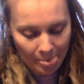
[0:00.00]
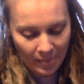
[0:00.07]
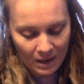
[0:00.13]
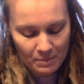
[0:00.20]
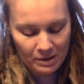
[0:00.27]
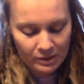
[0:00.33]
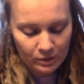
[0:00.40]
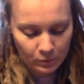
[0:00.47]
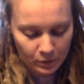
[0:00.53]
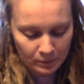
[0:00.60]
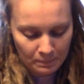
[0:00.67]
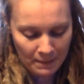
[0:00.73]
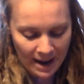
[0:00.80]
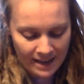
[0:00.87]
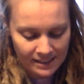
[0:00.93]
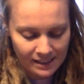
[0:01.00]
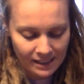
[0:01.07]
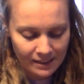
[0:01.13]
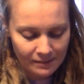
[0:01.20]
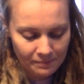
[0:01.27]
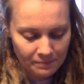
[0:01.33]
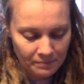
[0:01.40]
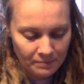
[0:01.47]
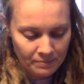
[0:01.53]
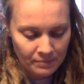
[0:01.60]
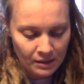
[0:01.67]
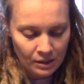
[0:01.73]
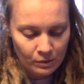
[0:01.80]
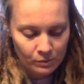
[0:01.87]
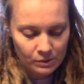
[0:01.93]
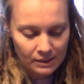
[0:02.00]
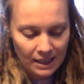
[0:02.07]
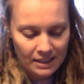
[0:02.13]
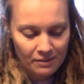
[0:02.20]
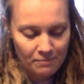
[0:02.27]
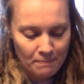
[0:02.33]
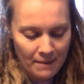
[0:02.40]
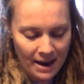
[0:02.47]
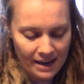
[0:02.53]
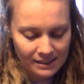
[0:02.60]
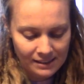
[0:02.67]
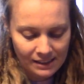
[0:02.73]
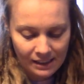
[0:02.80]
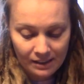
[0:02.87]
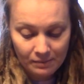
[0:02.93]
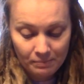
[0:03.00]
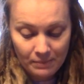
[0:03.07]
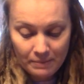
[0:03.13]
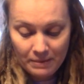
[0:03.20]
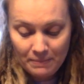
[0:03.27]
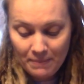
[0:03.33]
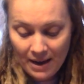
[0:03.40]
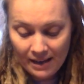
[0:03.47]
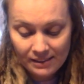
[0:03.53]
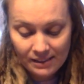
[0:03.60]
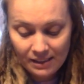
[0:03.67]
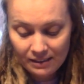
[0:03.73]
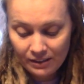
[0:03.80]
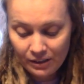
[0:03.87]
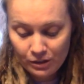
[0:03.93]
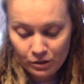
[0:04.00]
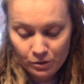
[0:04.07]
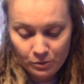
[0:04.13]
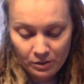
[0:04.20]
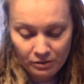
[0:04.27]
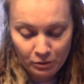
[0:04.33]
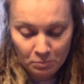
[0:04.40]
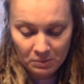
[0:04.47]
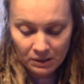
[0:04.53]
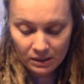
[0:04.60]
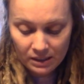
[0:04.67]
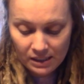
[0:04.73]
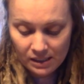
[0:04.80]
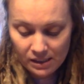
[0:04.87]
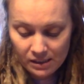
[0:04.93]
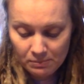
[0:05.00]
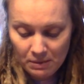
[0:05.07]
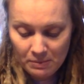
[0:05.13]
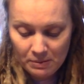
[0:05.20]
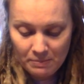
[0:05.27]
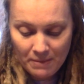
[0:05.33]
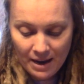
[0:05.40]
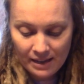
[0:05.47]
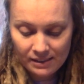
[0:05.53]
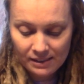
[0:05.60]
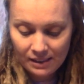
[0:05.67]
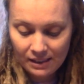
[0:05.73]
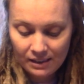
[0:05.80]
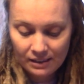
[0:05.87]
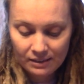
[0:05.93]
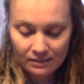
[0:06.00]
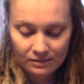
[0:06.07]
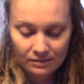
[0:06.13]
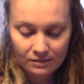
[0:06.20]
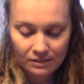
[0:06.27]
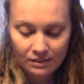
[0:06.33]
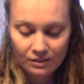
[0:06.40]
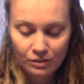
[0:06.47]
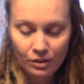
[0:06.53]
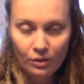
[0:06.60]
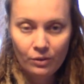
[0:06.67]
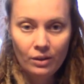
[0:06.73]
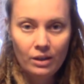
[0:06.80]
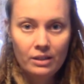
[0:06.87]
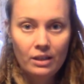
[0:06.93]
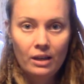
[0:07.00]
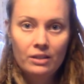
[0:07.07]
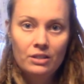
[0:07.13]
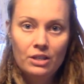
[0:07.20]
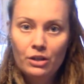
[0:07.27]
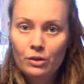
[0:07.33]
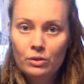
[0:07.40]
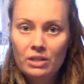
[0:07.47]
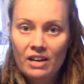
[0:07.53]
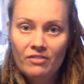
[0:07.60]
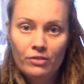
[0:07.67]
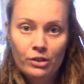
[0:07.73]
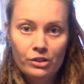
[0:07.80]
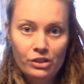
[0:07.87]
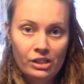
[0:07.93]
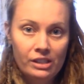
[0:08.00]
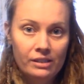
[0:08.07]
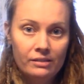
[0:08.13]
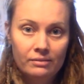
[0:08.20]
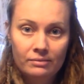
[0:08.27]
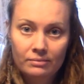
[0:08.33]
I'm hearing the word masking was kind of masking, maybe masking their intuitive abilities, maybe masking, you know, a, a neurodivergent,